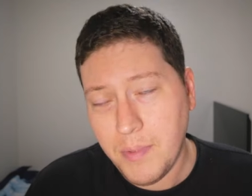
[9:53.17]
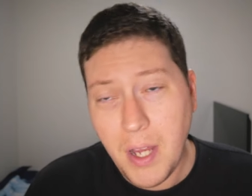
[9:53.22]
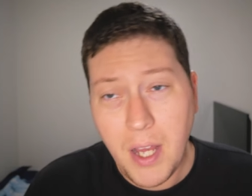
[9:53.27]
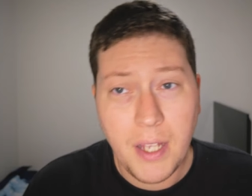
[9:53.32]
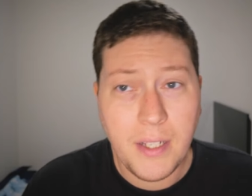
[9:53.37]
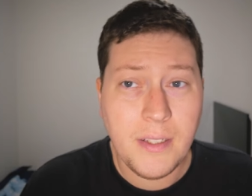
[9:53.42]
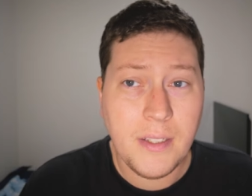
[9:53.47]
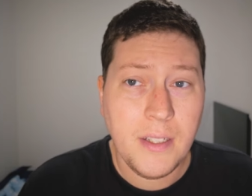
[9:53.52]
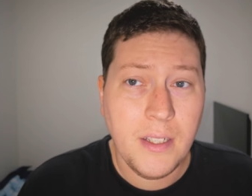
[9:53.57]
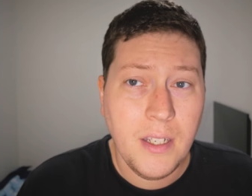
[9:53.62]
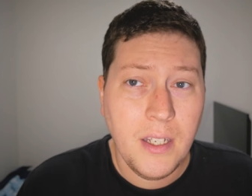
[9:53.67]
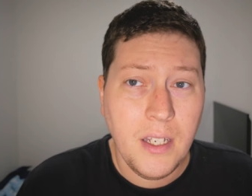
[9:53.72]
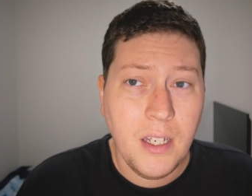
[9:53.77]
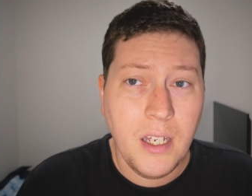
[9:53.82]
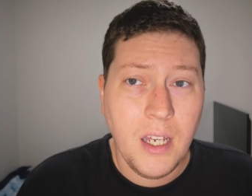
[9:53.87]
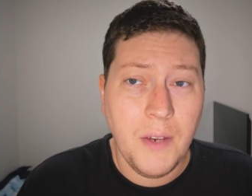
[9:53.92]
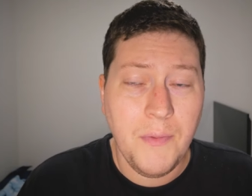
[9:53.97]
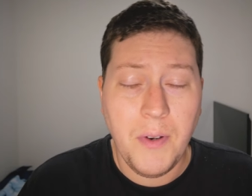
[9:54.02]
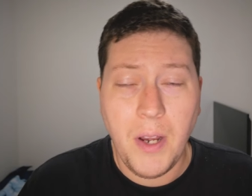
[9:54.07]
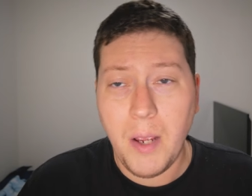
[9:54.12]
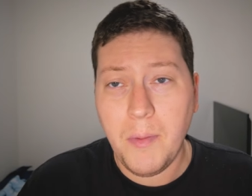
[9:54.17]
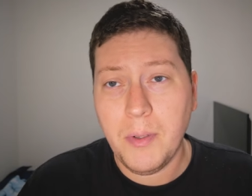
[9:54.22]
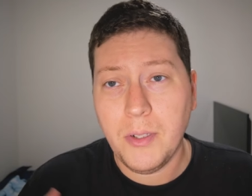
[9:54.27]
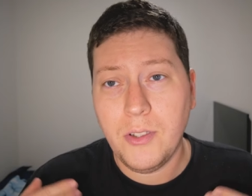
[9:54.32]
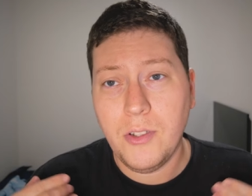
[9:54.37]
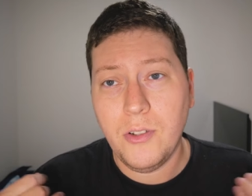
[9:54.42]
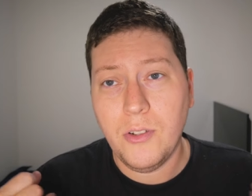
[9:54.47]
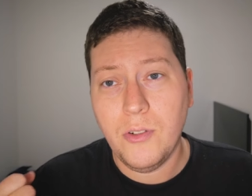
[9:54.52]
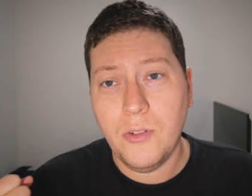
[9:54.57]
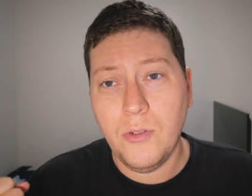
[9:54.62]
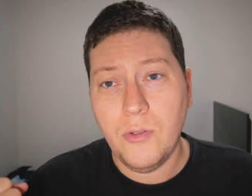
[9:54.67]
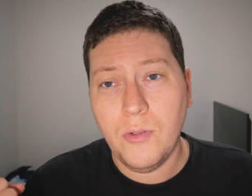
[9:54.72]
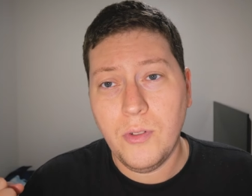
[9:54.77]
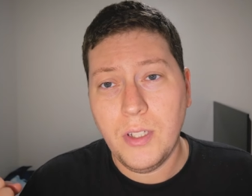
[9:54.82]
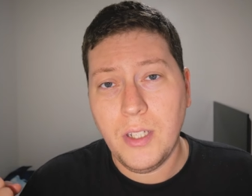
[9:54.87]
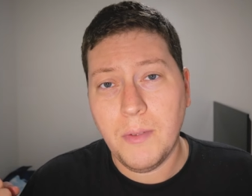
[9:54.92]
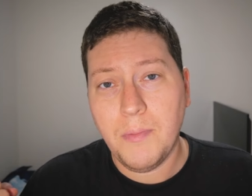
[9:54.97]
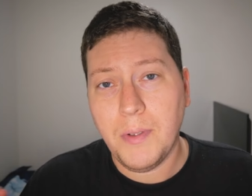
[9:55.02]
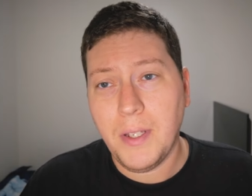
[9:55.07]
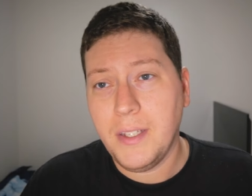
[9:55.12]
But if you're able to
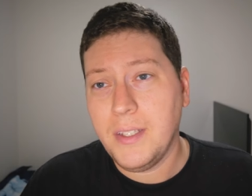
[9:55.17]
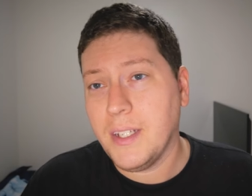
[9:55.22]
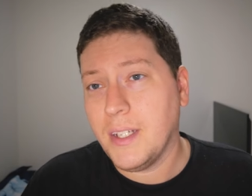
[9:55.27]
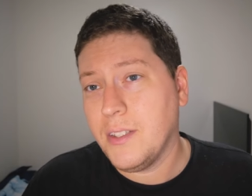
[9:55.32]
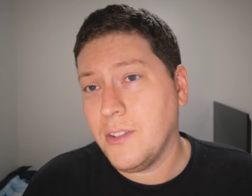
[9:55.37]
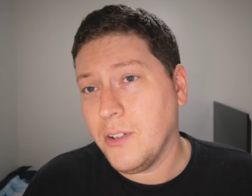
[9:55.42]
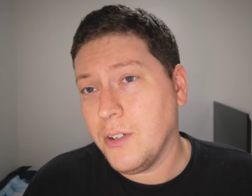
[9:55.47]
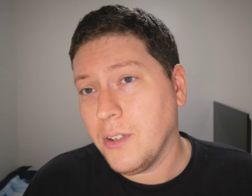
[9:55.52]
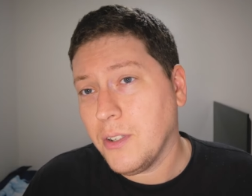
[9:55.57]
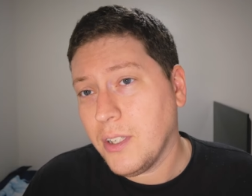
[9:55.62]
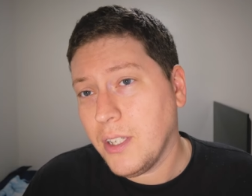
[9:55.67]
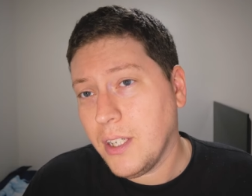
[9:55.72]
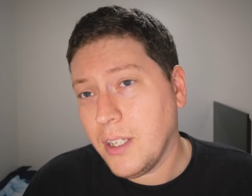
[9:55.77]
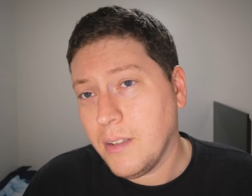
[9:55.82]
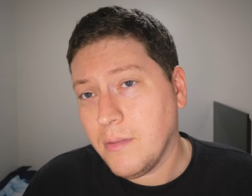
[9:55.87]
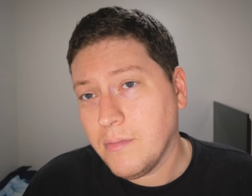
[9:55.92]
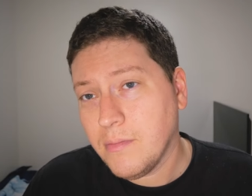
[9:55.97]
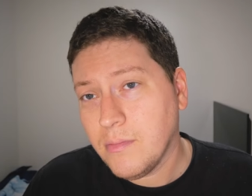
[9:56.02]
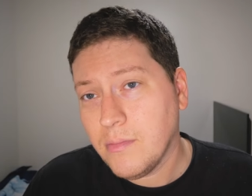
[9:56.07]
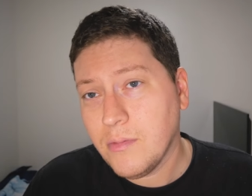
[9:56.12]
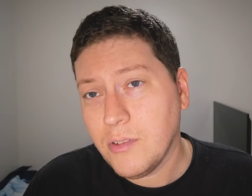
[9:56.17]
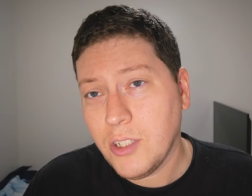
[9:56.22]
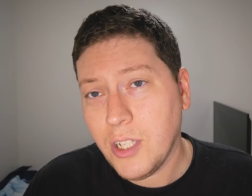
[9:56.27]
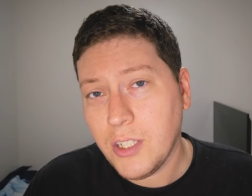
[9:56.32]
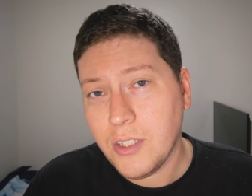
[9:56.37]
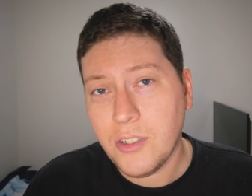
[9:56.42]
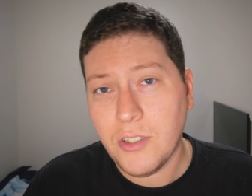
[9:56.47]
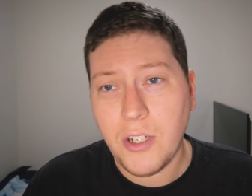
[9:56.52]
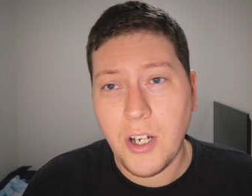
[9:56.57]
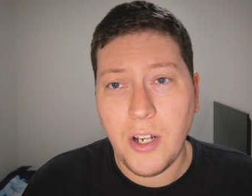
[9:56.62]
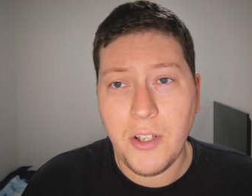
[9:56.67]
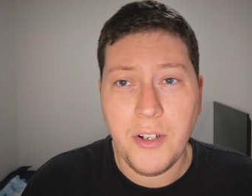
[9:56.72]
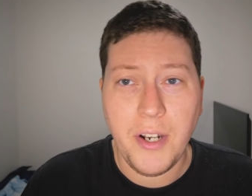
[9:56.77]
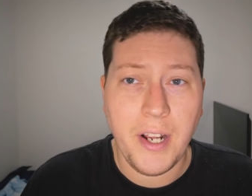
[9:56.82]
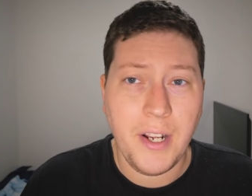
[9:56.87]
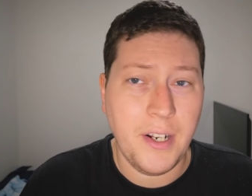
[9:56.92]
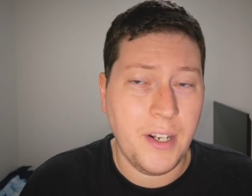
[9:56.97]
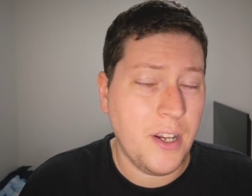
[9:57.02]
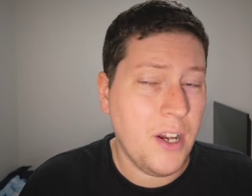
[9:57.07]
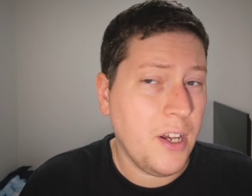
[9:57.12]
get plane tickets early, chances are they're
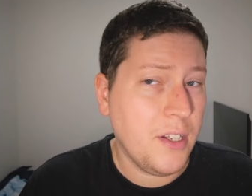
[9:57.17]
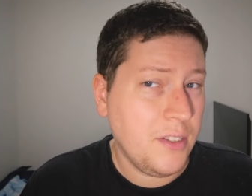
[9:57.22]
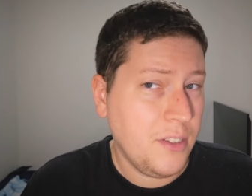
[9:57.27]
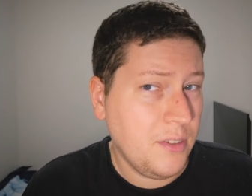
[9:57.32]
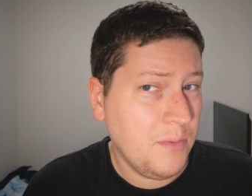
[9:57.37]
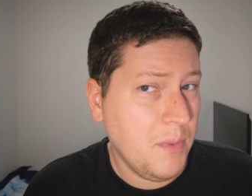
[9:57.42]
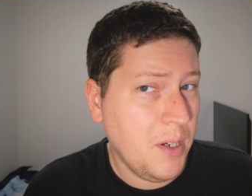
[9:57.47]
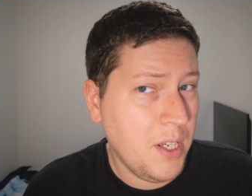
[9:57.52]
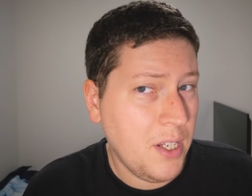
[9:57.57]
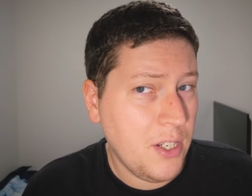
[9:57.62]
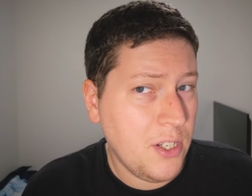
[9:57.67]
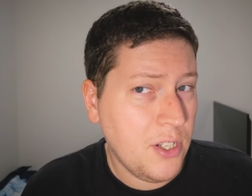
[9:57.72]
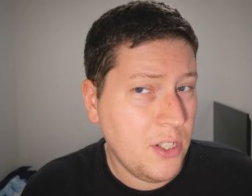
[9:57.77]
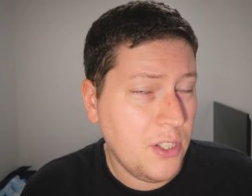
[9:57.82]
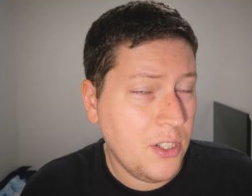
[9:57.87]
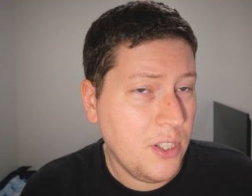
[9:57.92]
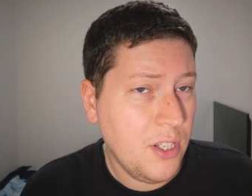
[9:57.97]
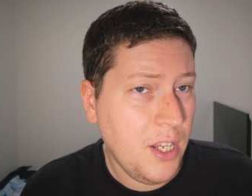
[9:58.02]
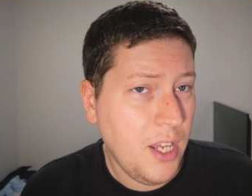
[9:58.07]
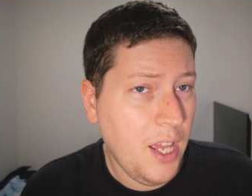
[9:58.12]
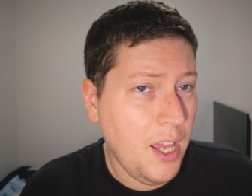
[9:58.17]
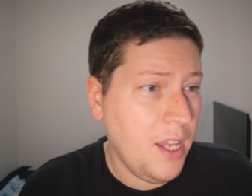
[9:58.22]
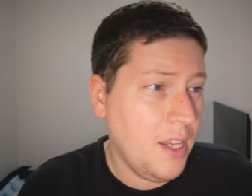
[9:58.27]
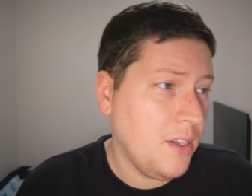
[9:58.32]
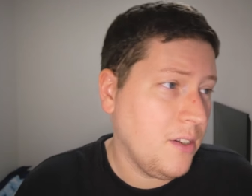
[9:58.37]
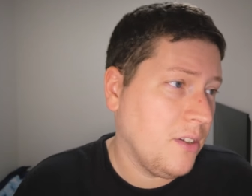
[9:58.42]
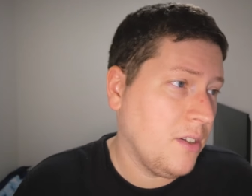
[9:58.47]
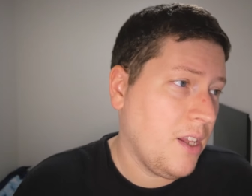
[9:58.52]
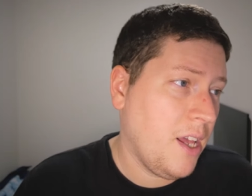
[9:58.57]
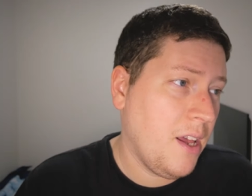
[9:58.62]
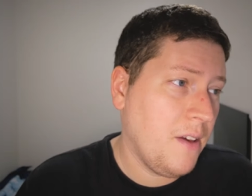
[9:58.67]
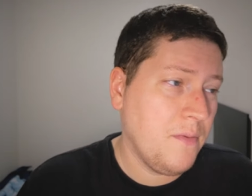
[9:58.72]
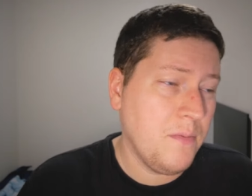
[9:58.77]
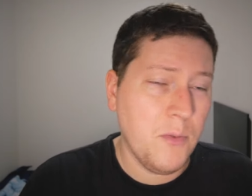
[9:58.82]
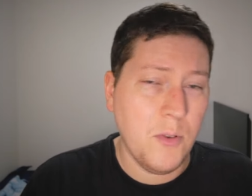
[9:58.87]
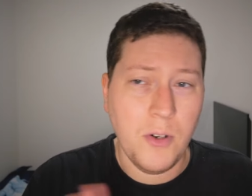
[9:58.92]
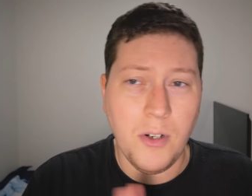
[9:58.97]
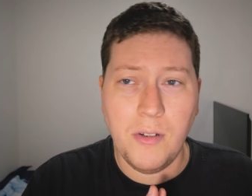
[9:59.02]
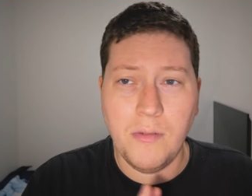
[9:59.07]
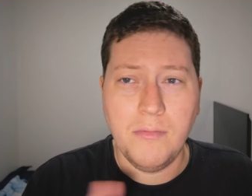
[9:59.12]
not gonna cost as much and you'll have
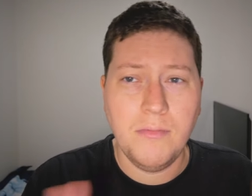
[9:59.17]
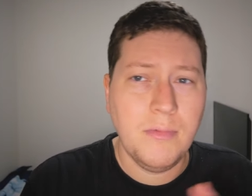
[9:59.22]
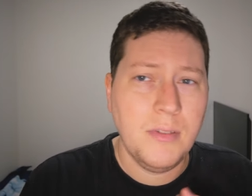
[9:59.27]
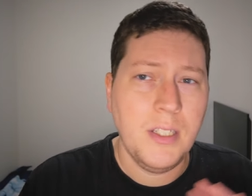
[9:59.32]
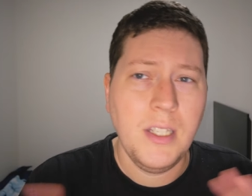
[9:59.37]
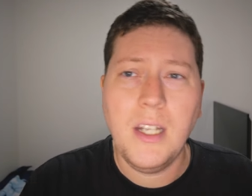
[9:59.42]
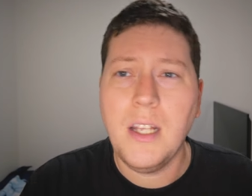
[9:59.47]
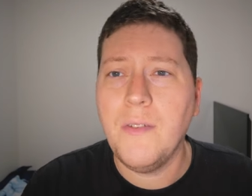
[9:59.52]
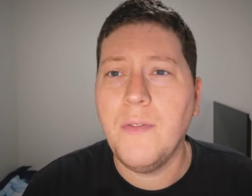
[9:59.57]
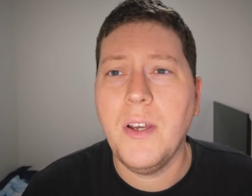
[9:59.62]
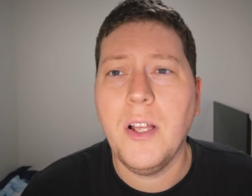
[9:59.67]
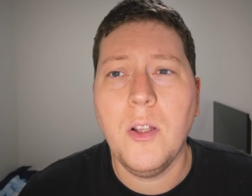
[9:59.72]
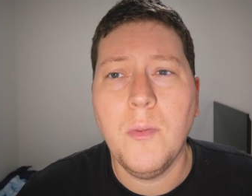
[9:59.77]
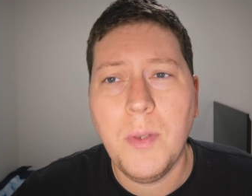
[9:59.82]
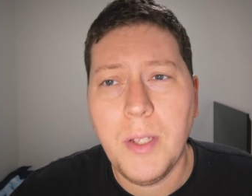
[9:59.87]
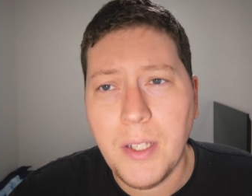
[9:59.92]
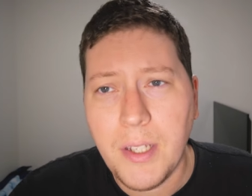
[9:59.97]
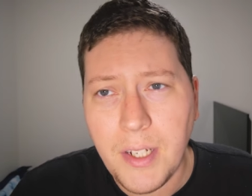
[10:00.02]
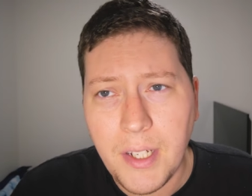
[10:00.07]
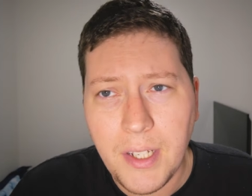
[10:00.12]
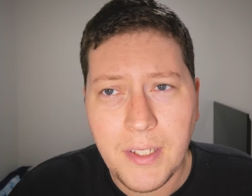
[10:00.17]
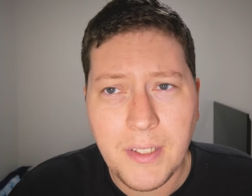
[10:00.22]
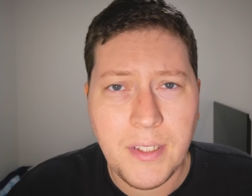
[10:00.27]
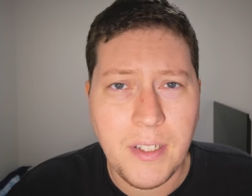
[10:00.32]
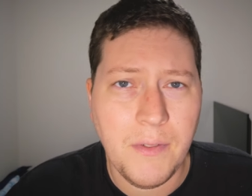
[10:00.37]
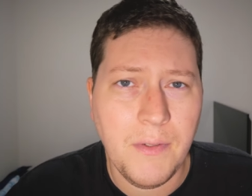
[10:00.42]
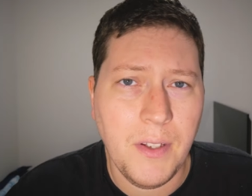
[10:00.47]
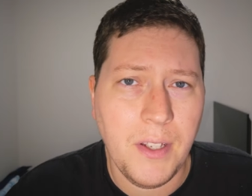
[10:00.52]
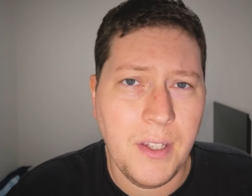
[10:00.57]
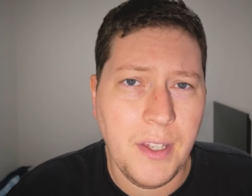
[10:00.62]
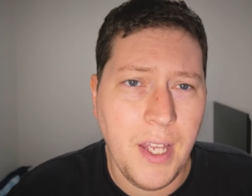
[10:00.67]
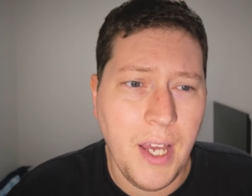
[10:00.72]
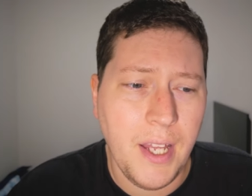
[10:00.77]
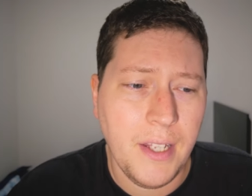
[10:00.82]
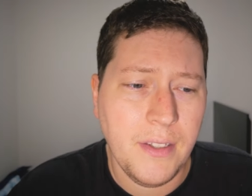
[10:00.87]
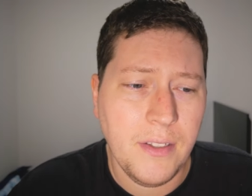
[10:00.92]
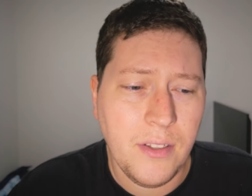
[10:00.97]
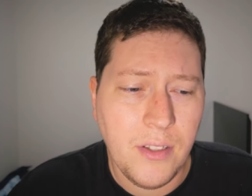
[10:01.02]
more seating availability and stuff like that.